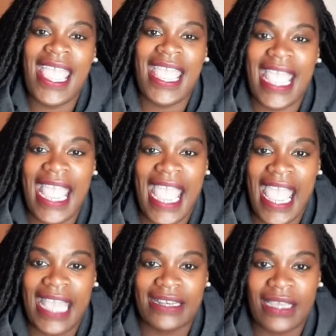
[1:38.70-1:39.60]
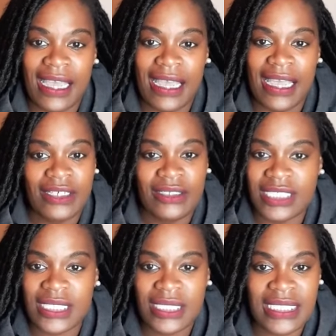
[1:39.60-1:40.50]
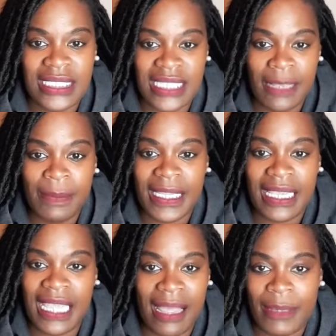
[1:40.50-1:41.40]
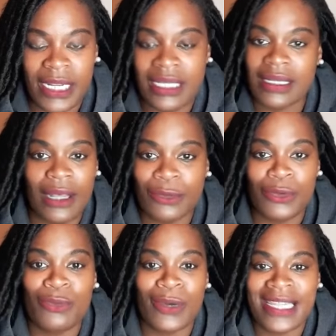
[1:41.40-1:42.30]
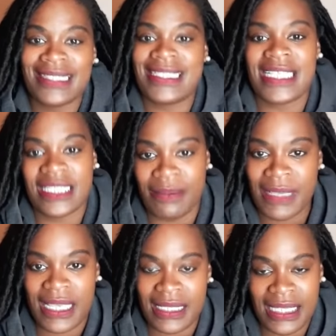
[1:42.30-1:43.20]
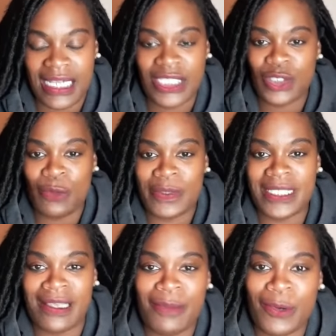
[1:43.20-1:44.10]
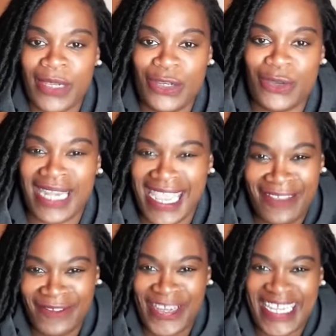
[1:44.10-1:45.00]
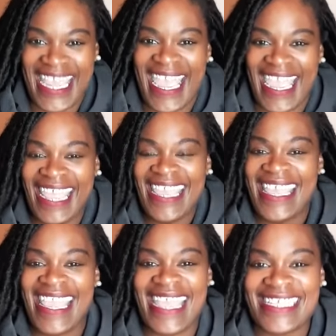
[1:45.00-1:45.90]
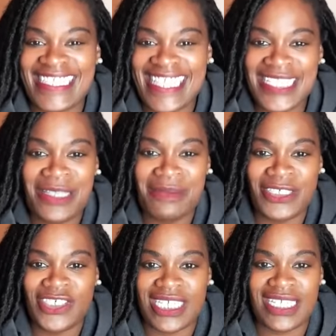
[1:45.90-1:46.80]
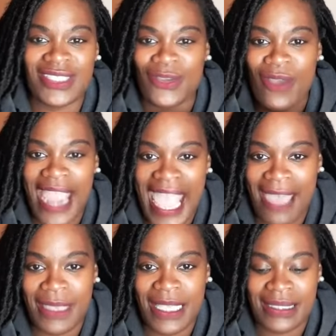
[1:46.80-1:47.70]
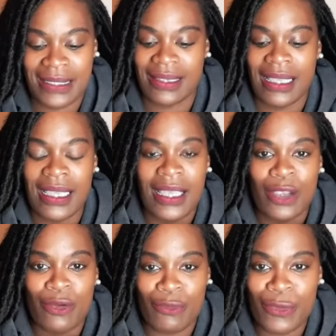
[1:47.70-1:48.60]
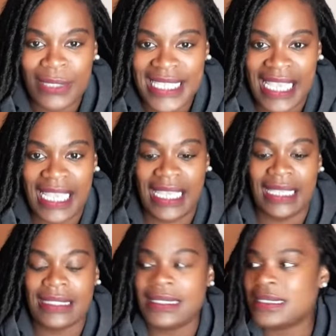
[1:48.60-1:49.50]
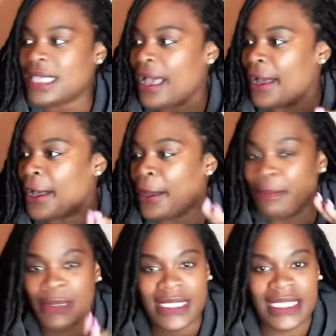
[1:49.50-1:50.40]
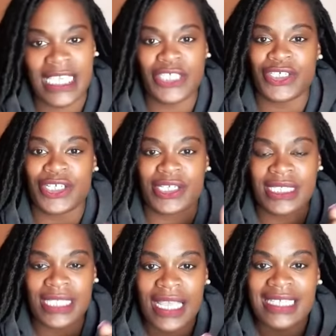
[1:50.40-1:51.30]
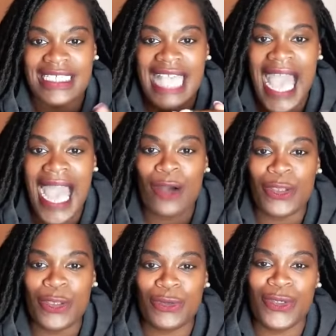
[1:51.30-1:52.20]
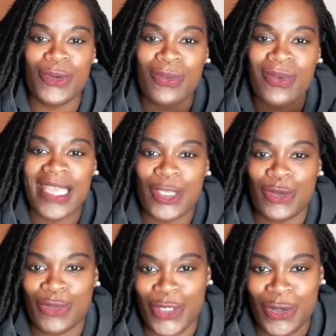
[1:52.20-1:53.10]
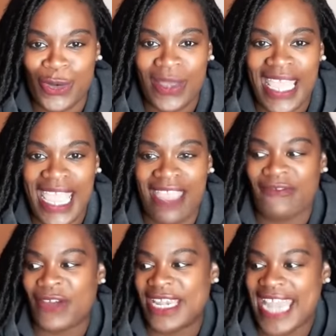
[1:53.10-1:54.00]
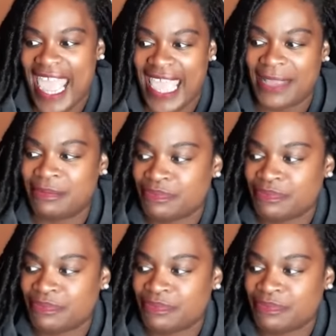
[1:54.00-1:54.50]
And just simply, I'm going to go through what a system is. And it's super simple. We do it every day. And a system is just your habits, routines, procedures, just how you do what you do every day.